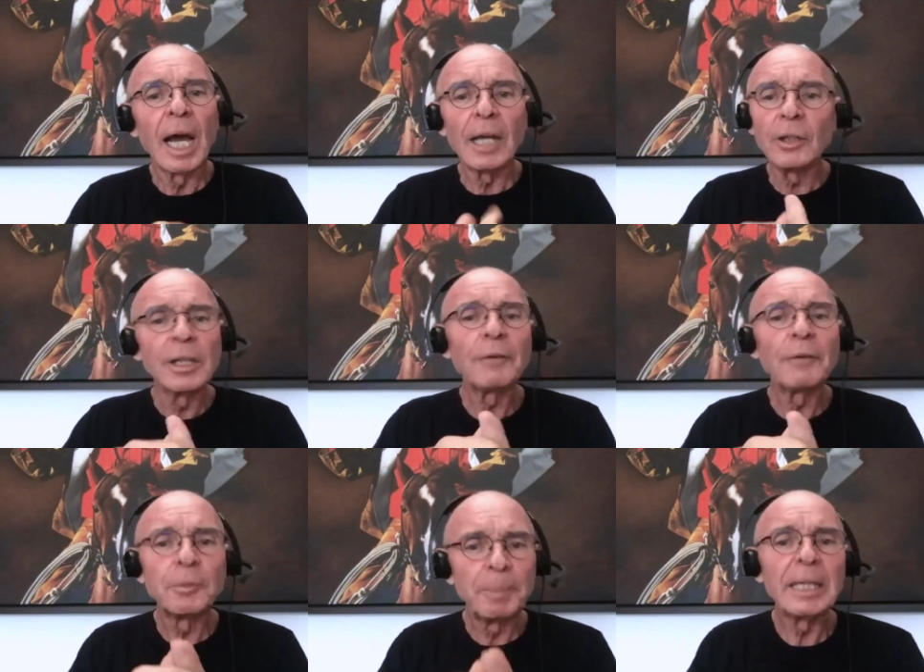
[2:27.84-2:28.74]
I don't have
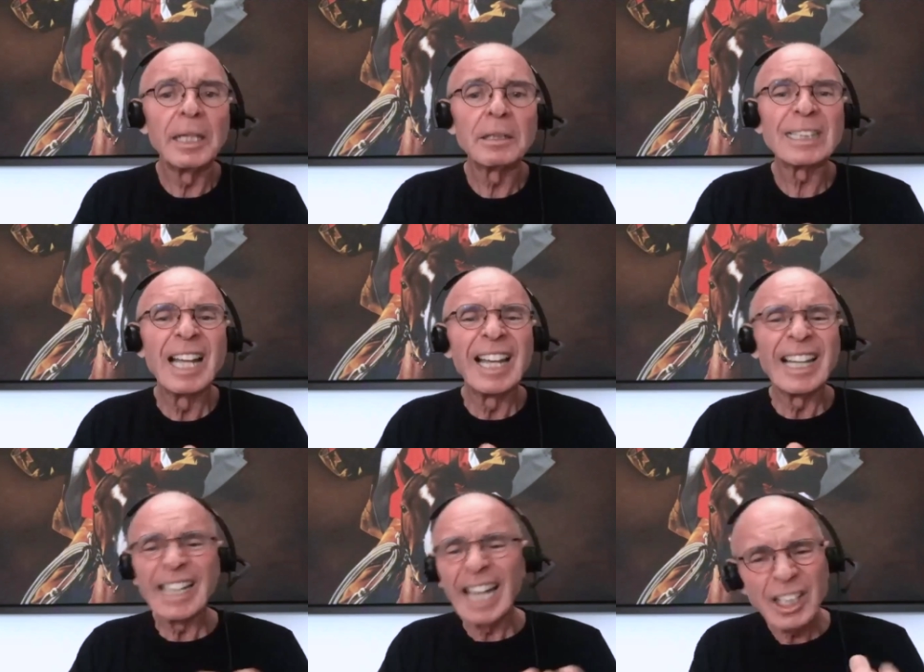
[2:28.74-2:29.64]
to pay interest. And
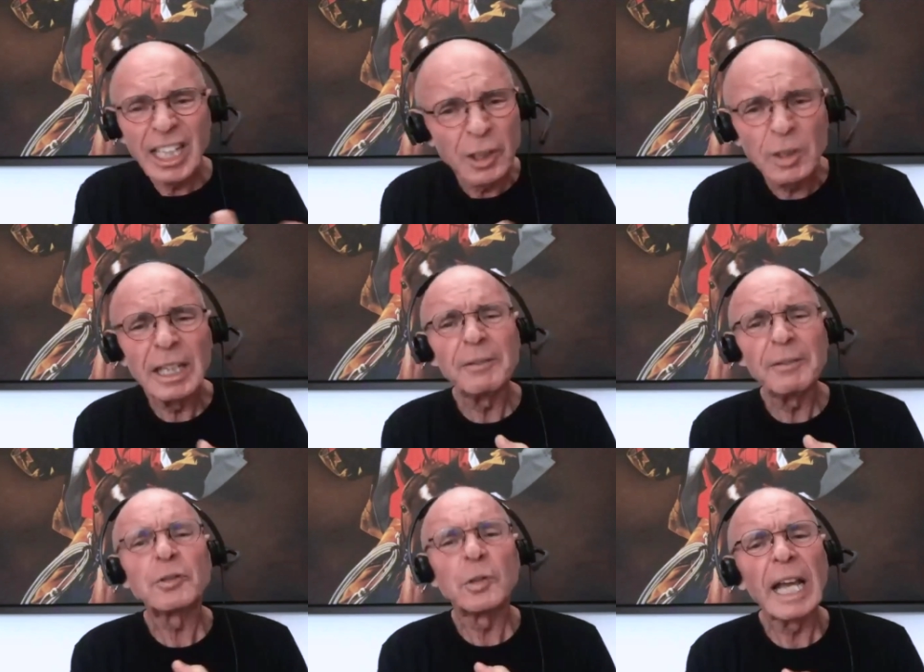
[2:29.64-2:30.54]
actually, I don't even have
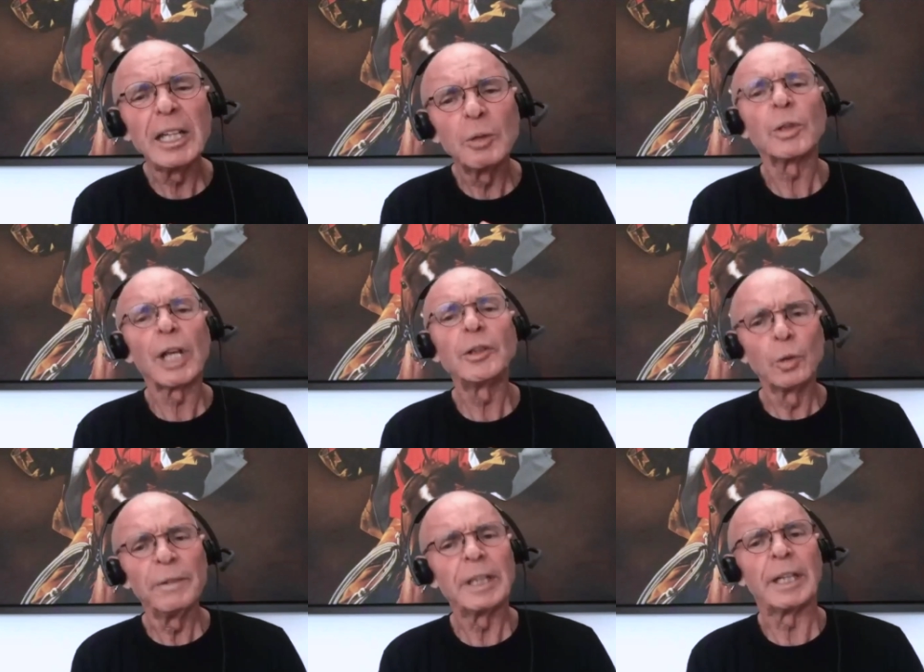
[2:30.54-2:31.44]
to tell you what I do
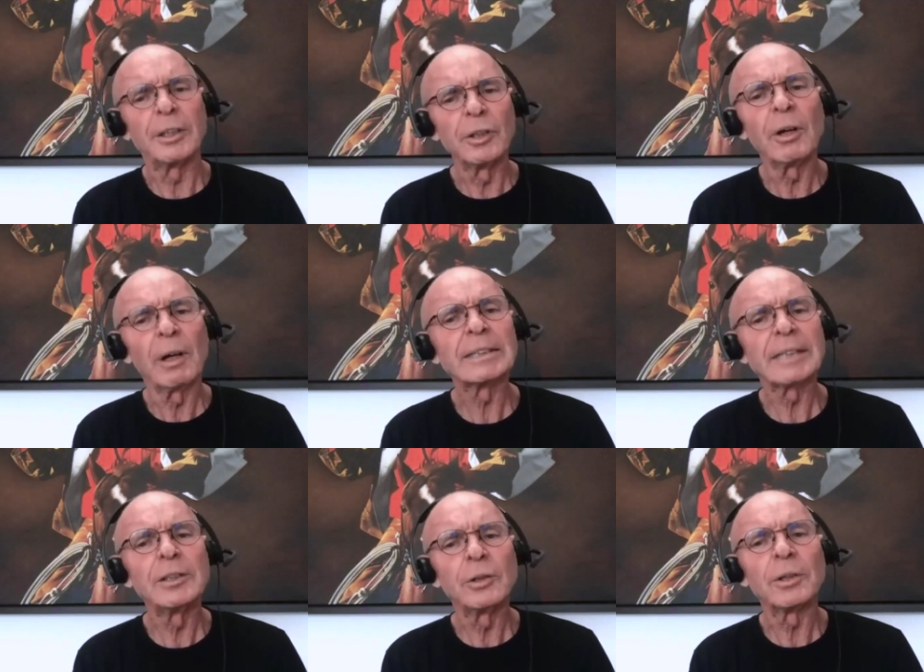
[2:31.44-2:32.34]
with it. You know, I
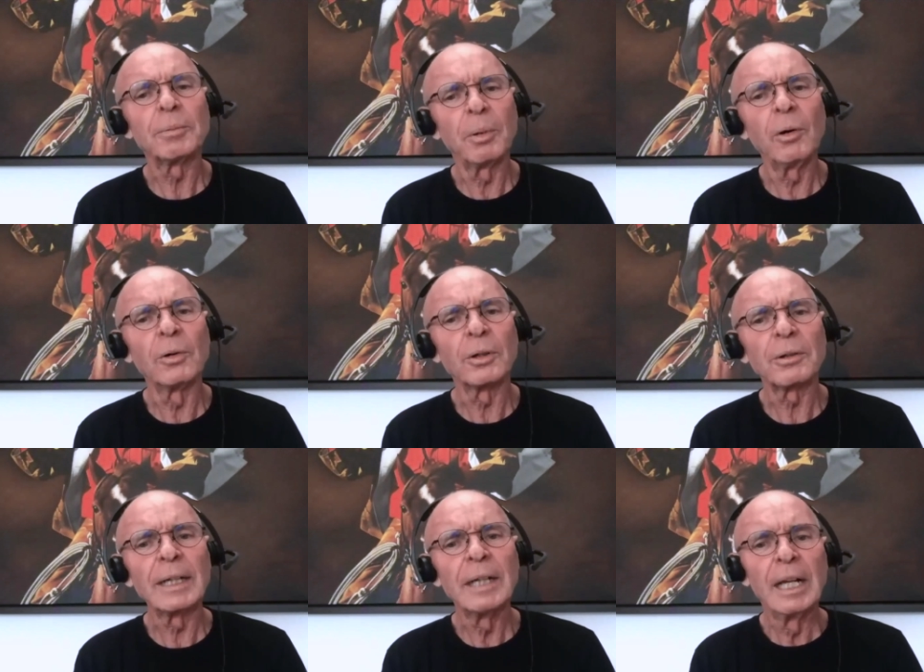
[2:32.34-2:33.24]
send you a report,
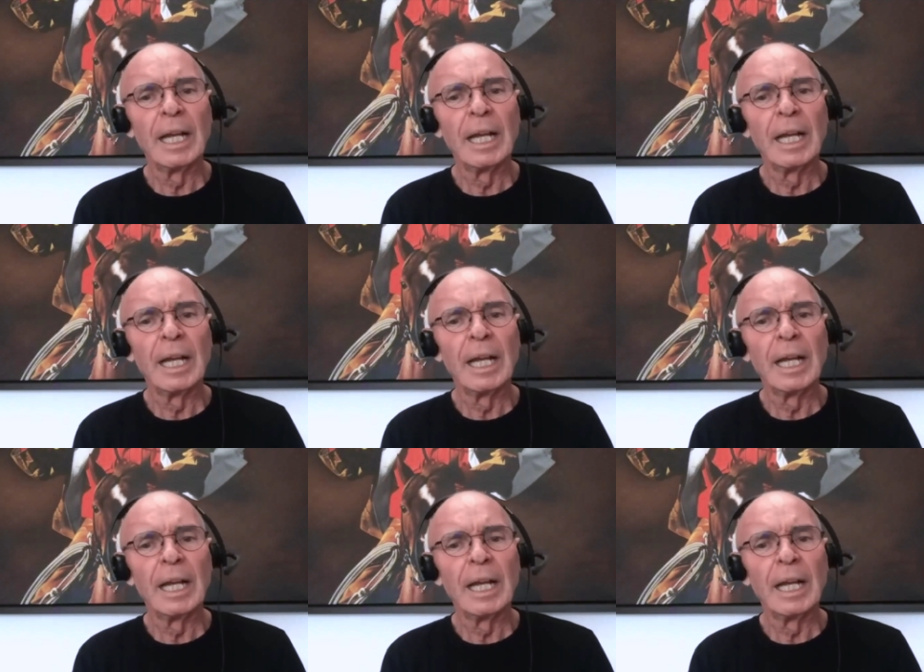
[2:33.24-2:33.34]
right?